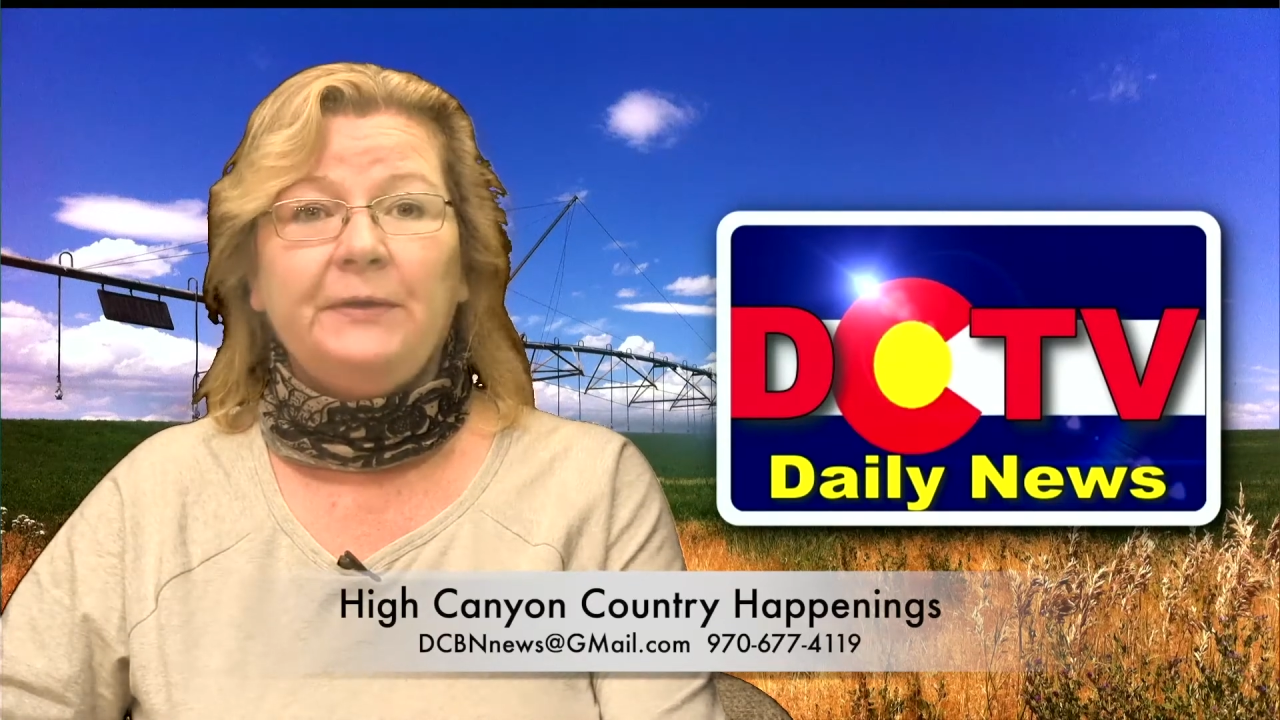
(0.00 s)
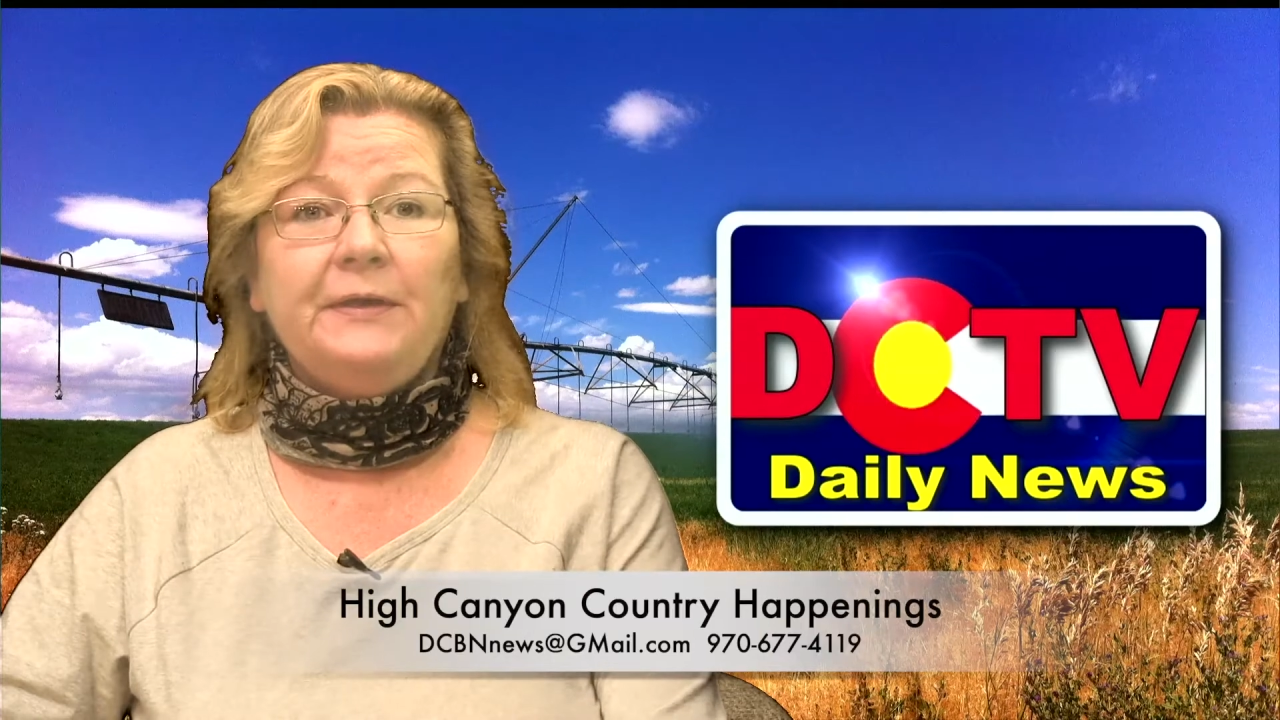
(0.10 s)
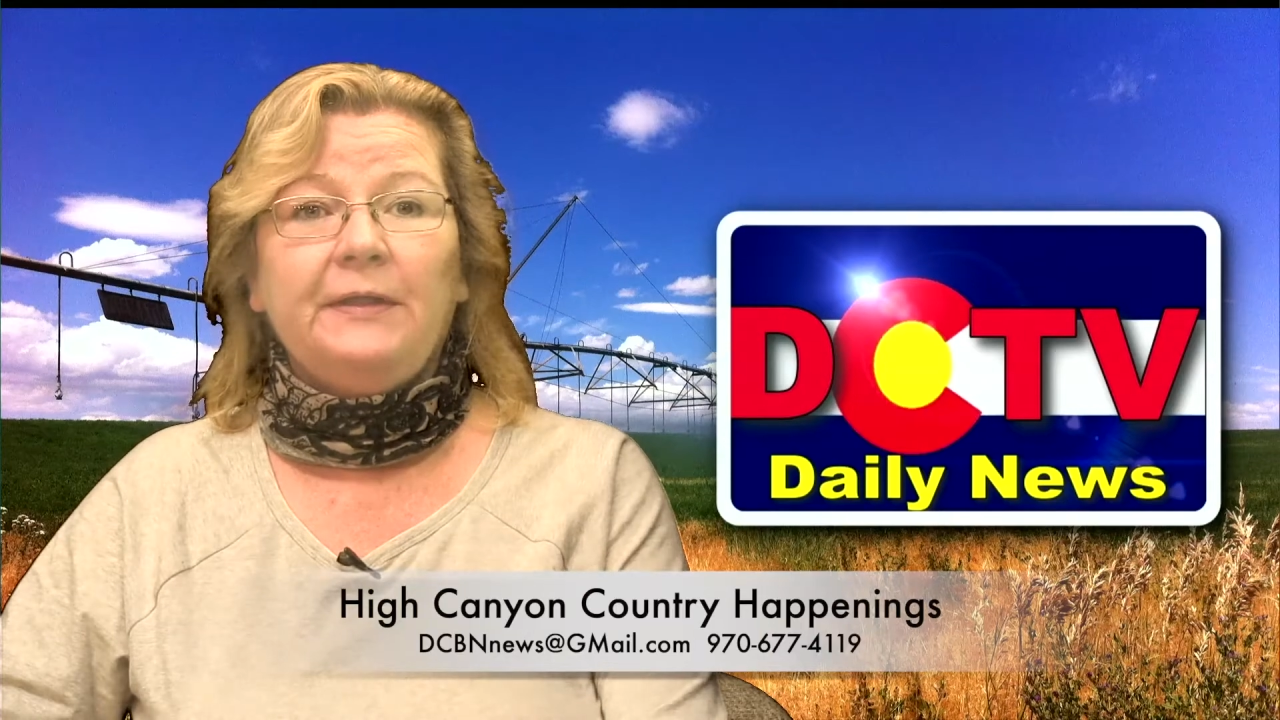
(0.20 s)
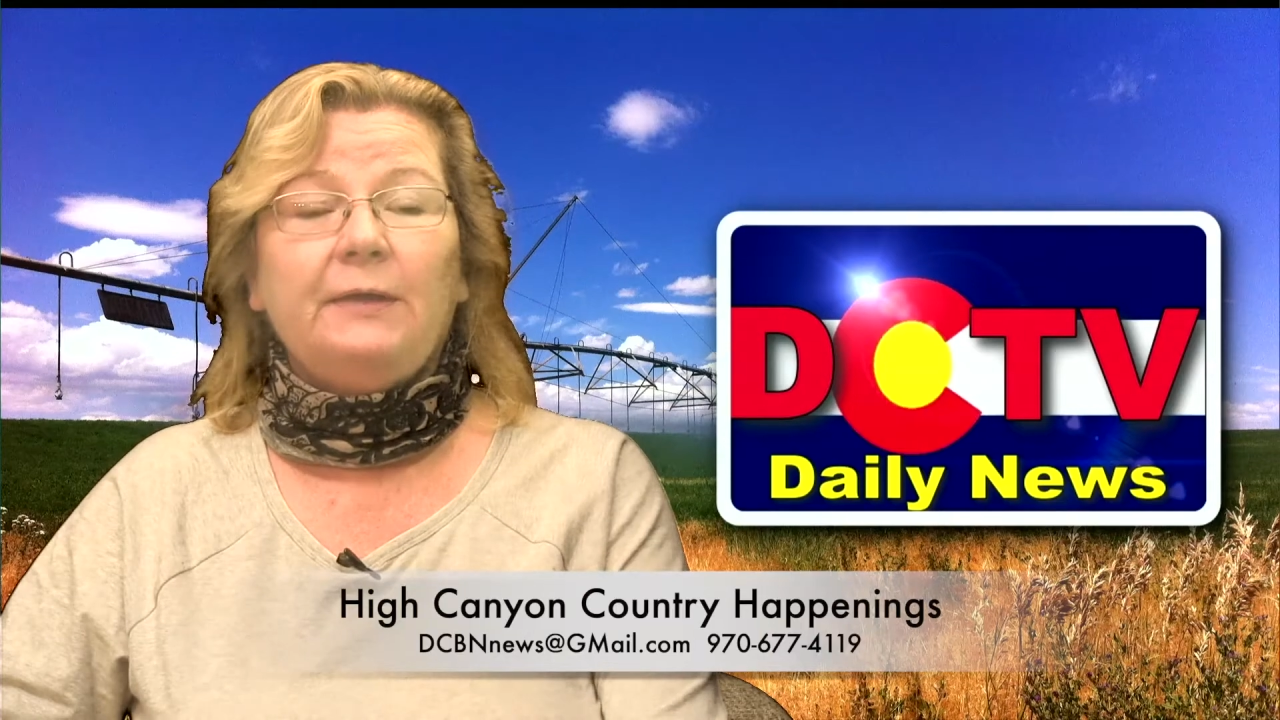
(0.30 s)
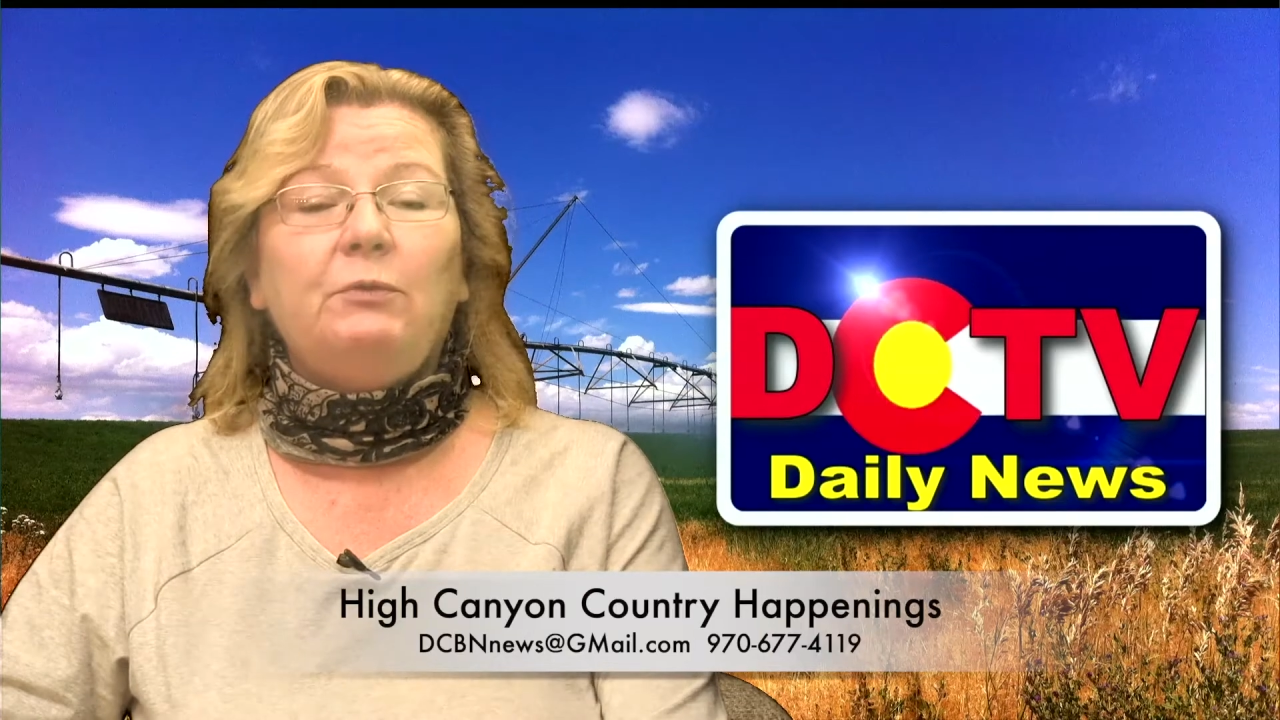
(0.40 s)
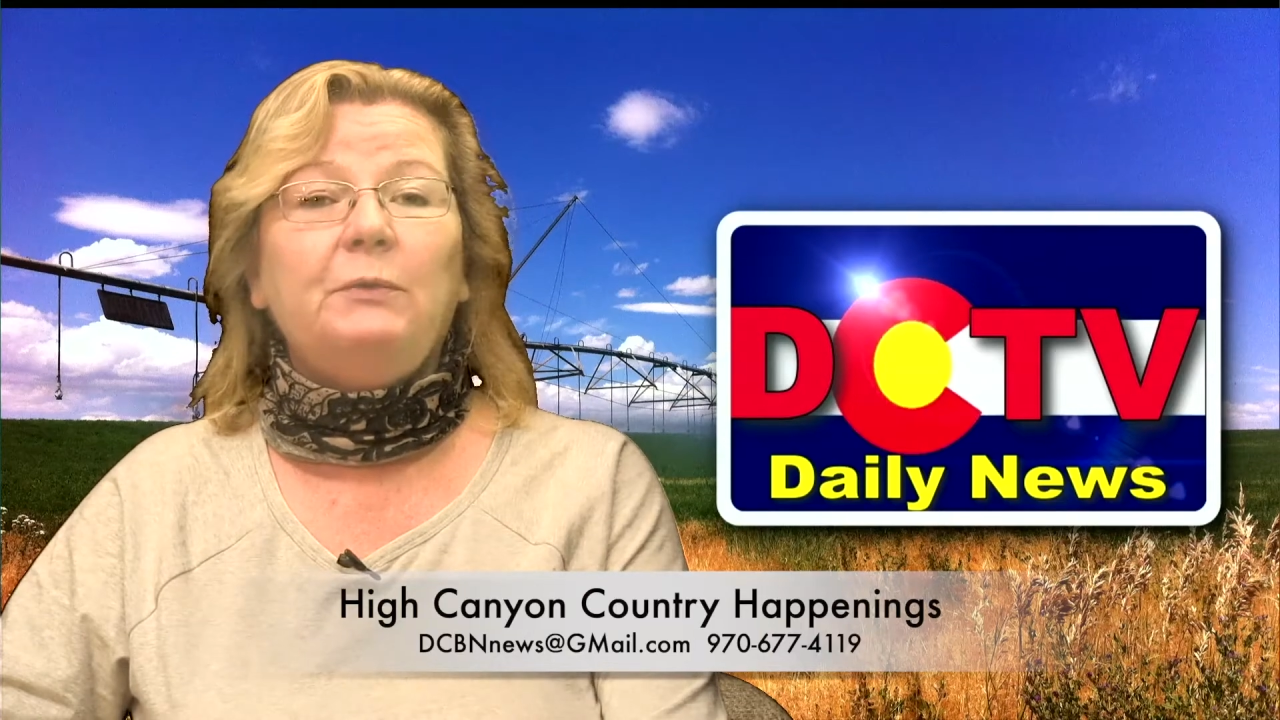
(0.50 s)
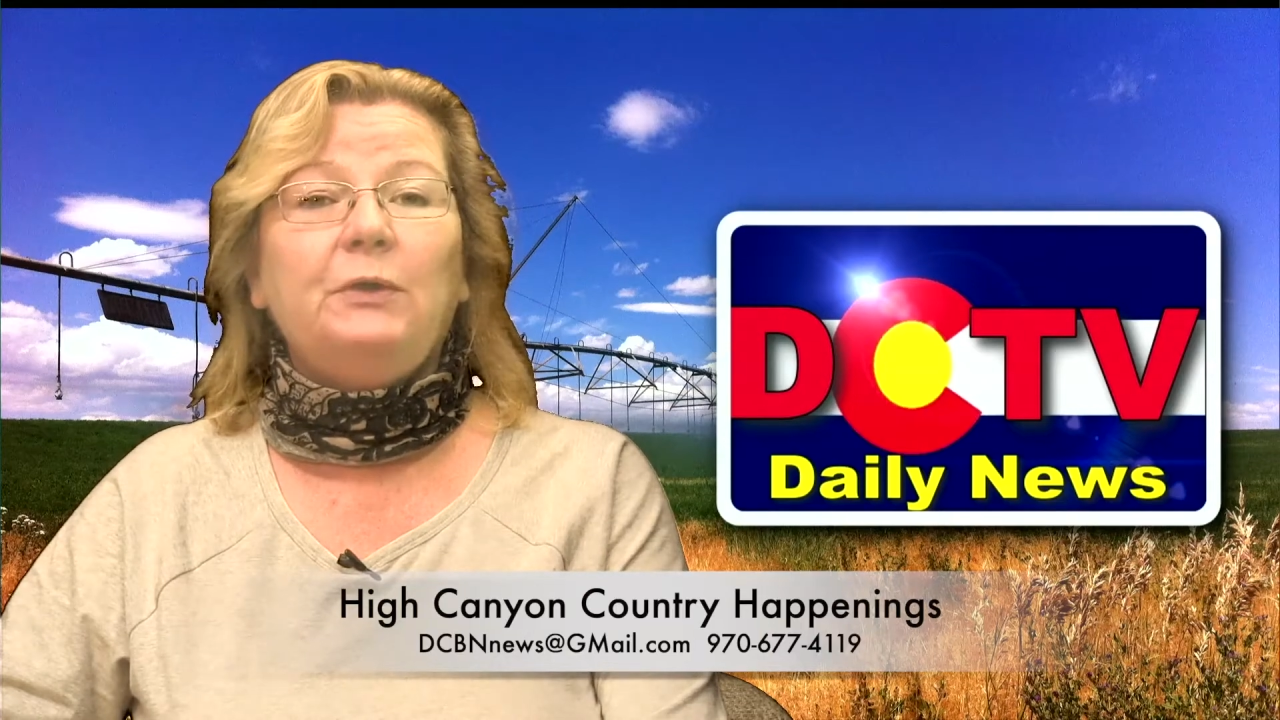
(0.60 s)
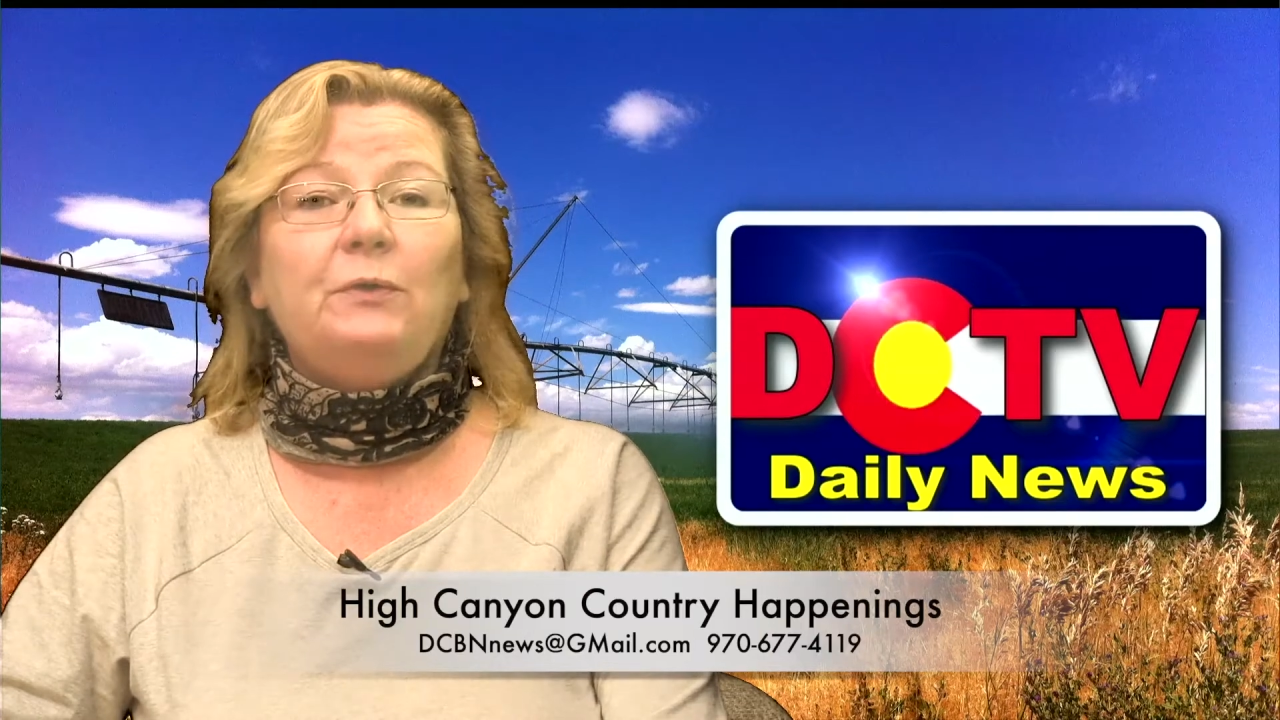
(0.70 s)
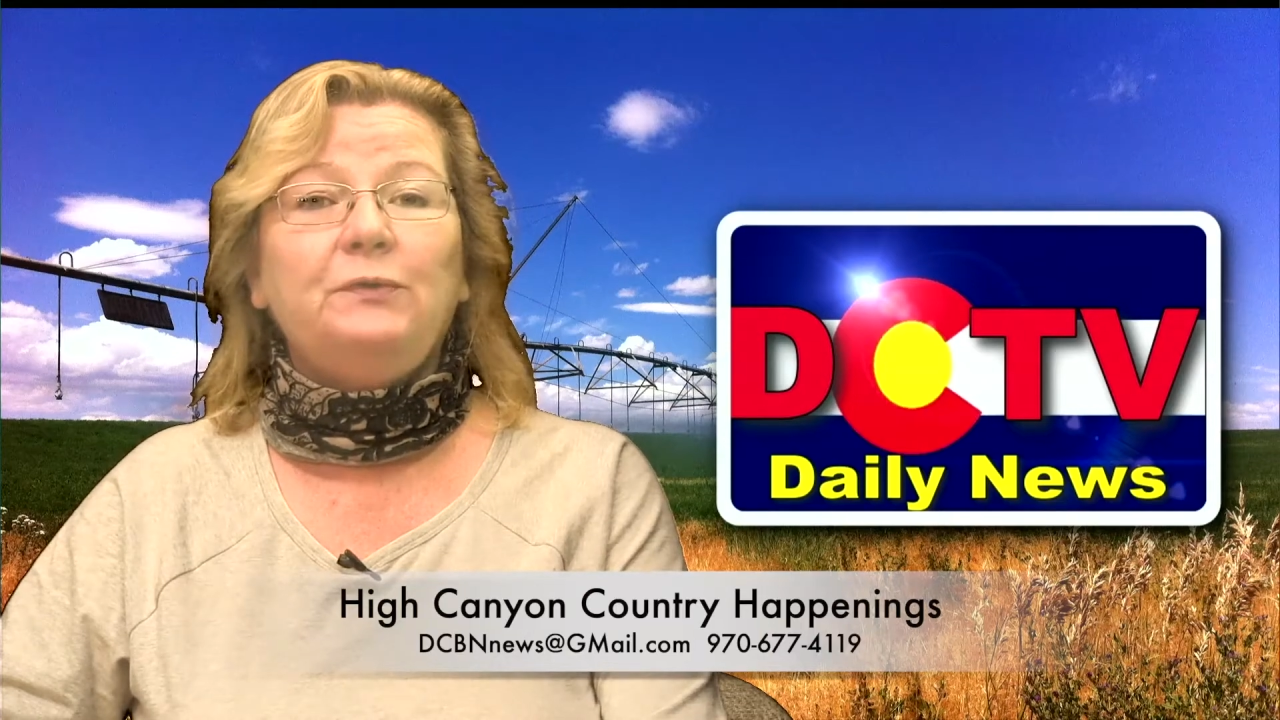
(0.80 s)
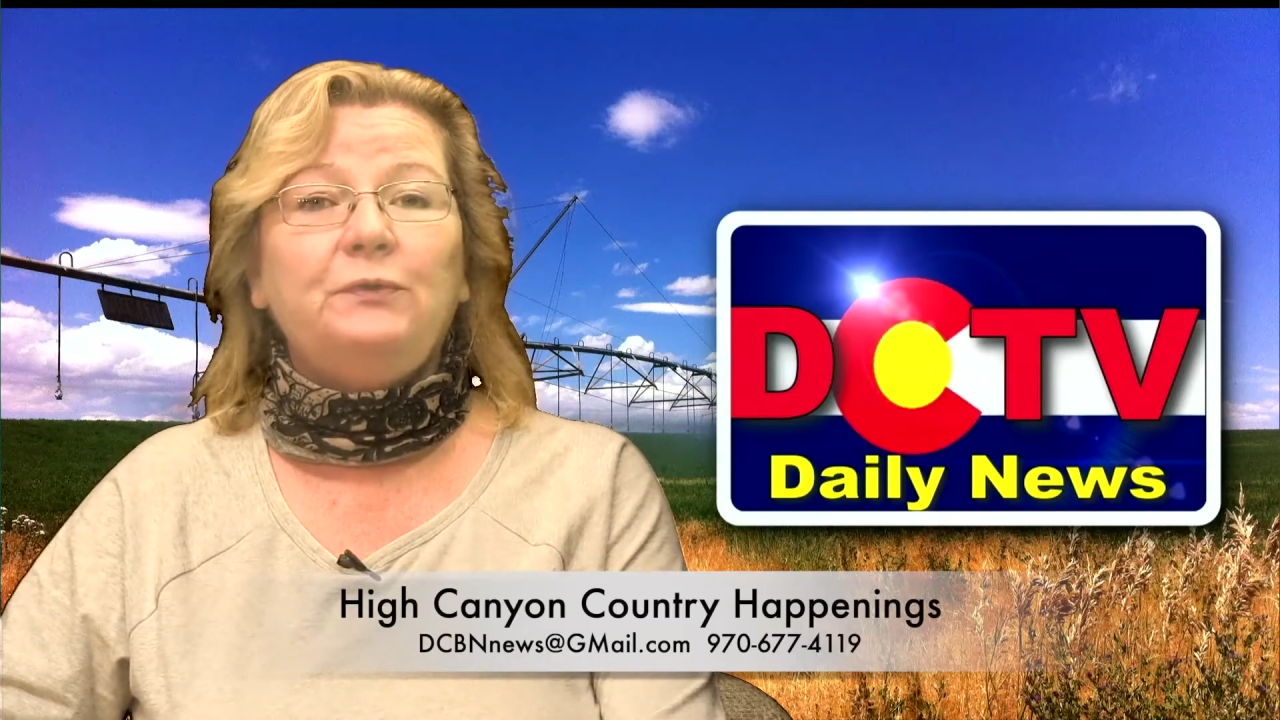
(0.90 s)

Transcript: They will be going